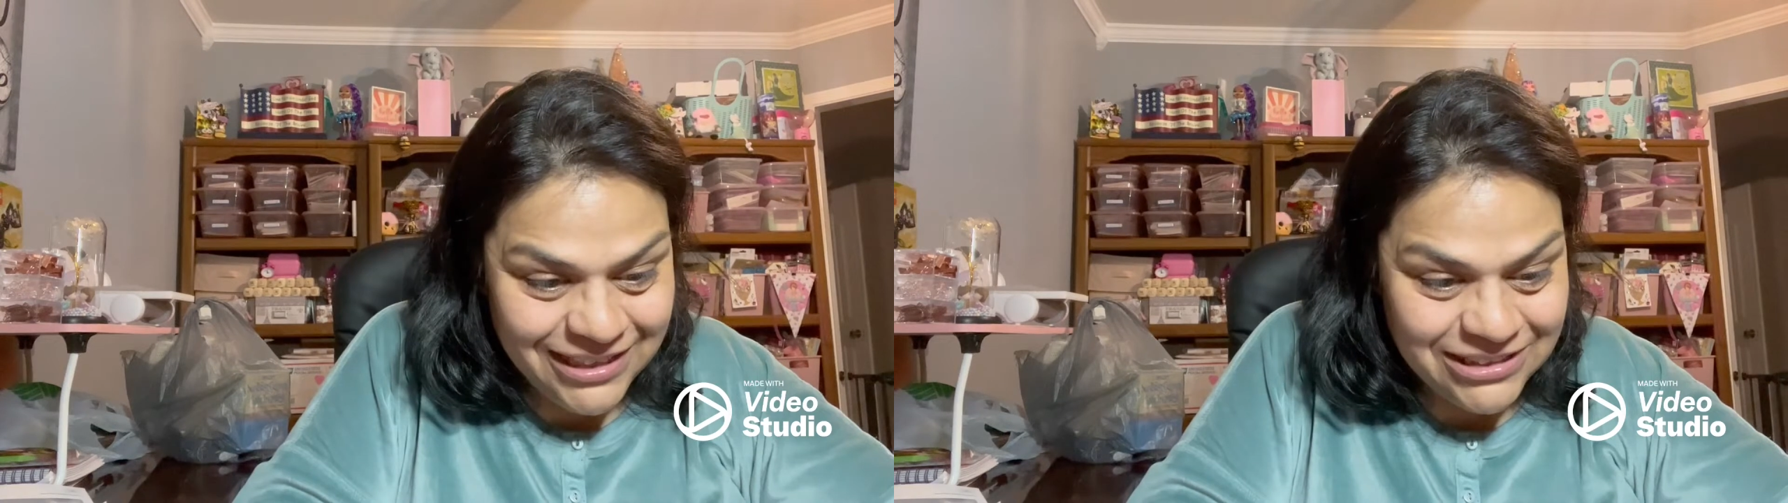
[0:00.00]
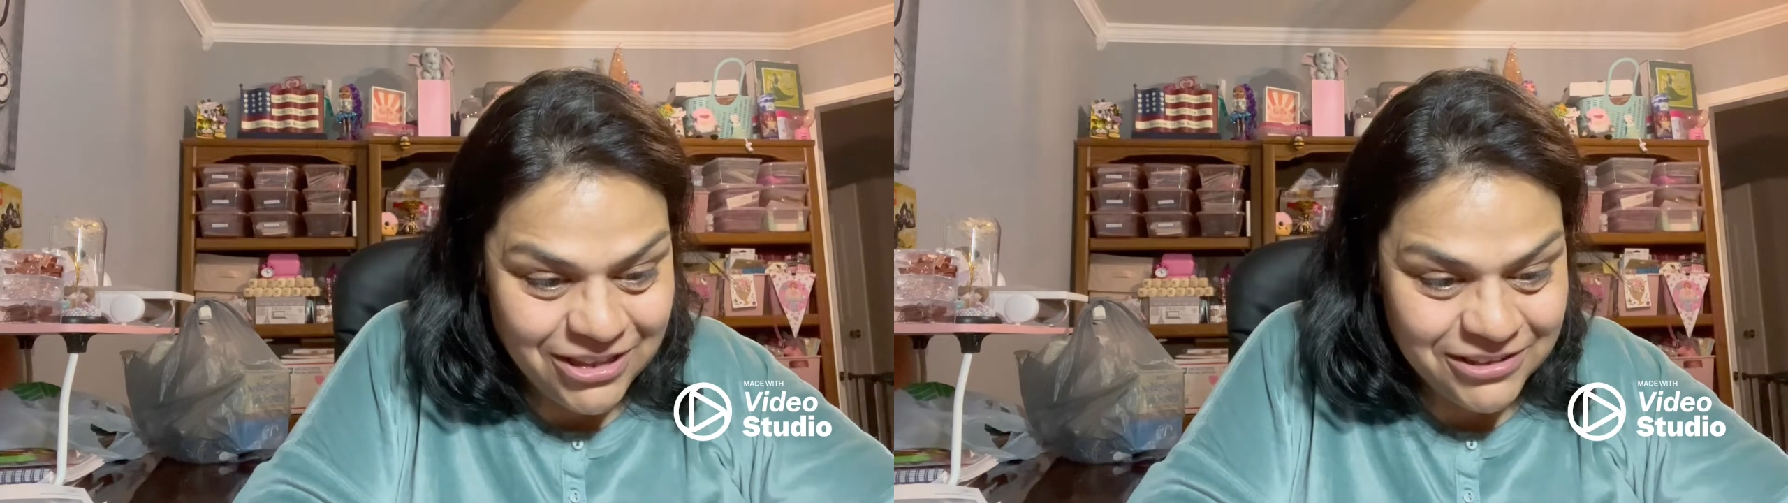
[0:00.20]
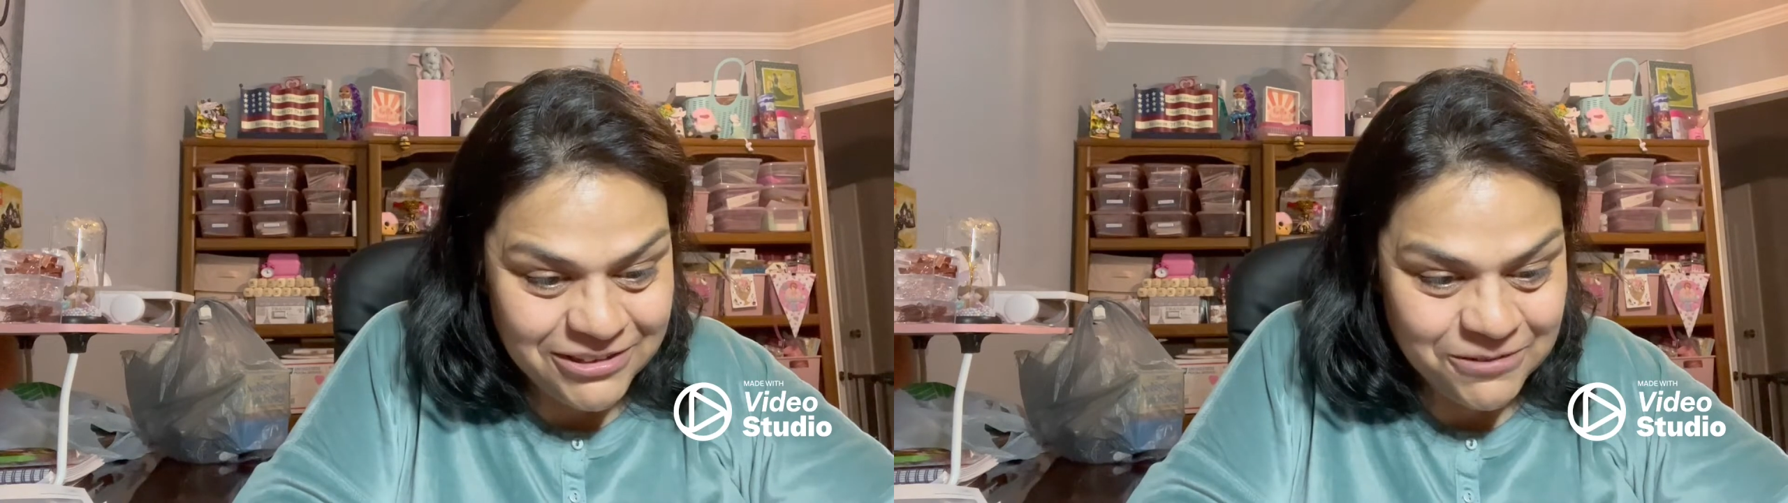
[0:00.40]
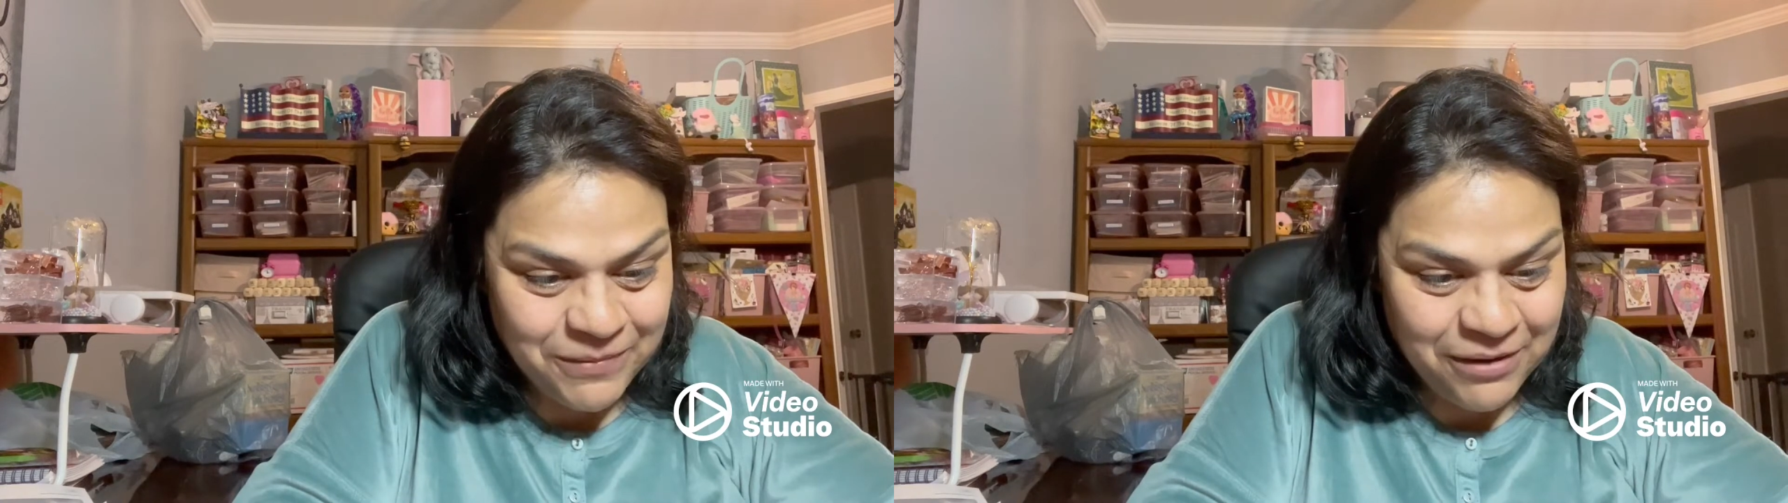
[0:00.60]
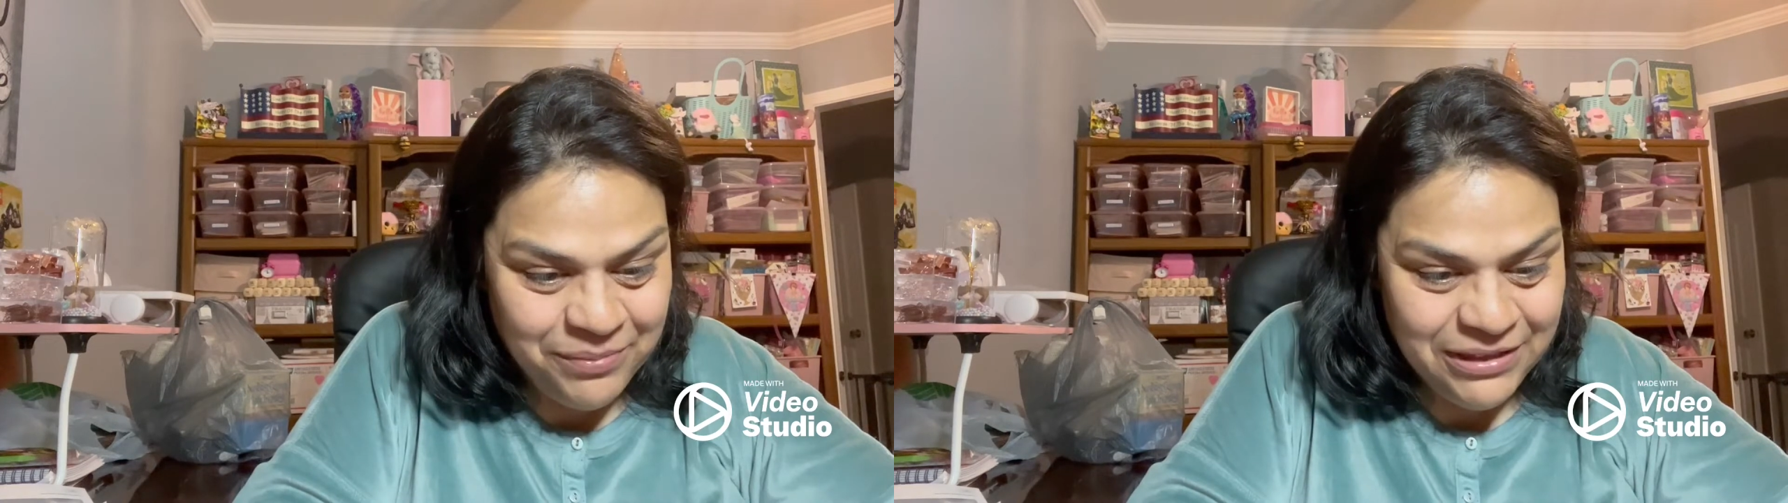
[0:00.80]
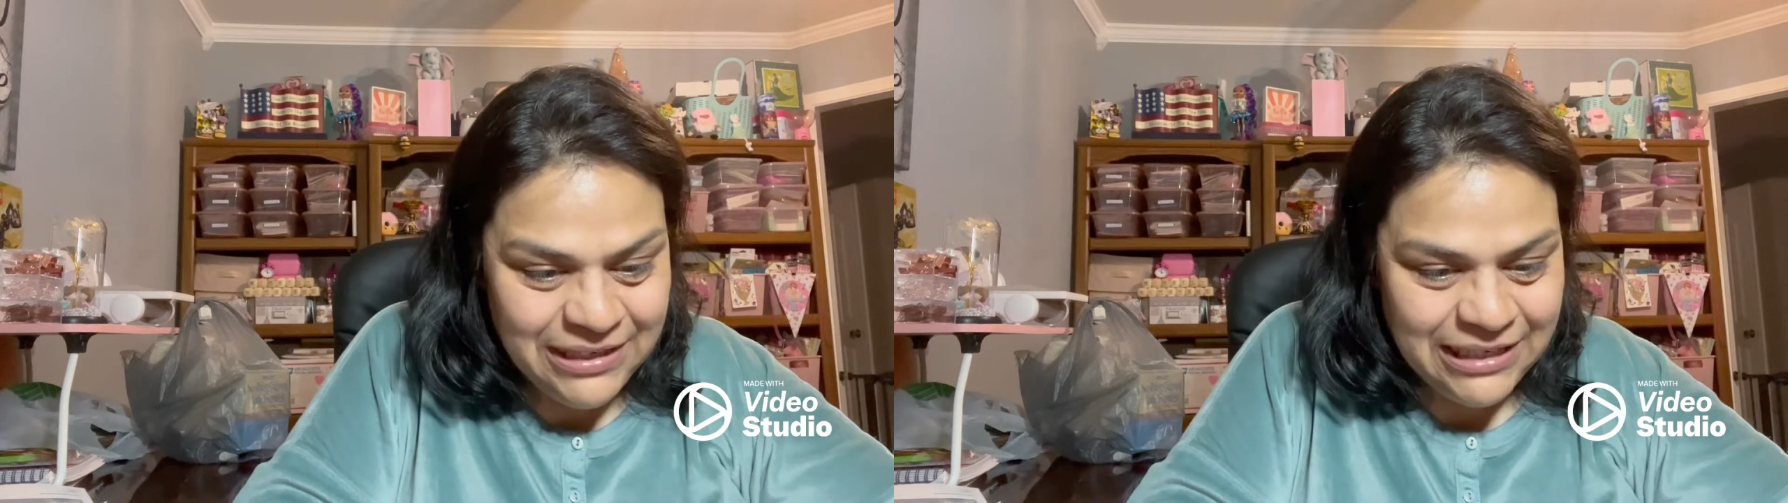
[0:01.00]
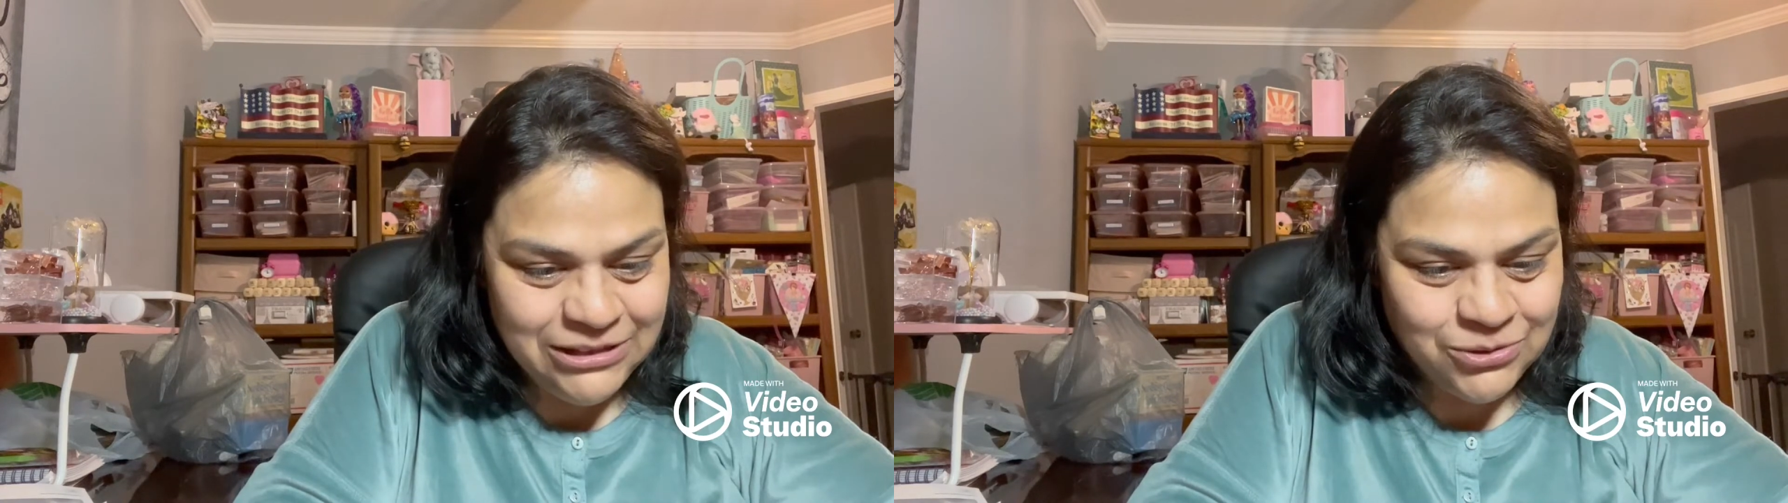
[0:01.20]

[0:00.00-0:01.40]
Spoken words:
I thought this might be a nice